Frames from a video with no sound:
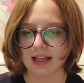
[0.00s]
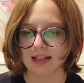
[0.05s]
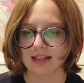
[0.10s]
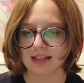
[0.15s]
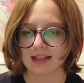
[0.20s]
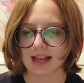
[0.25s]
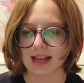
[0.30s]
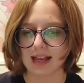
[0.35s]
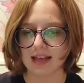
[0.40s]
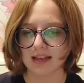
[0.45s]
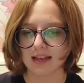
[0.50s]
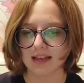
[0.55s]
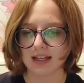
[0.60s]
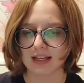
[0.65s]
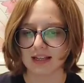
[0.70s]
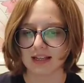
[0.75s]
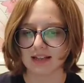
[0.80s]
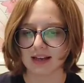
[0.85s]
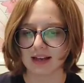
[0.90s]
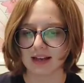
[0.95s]
saying
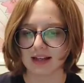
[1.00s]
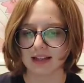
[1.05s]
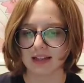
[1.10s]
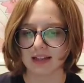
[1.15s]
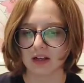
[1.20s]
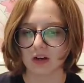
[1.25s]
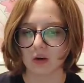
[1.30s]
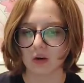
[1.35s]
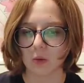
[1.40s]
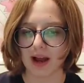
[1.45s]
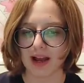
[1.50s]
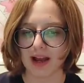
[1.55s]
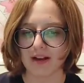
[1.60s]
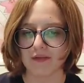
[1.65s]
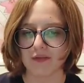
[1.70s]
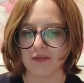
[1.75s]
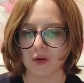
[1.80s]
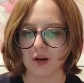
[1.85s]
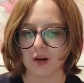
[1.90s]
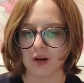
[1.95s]
things like they're quiet
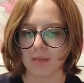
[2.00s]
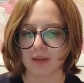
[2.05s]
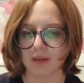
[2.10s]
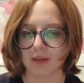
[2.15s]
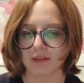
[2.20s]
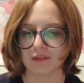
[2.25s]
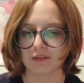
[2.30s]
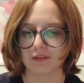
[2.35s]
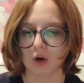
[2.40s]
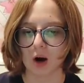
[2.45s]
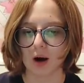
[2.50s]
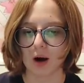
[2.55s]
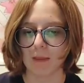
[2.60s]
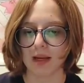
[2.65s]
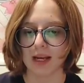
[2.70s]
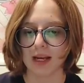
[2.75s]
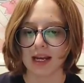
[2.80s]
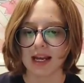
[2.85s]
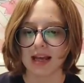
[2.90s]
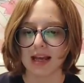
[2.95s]
folk up at the farm,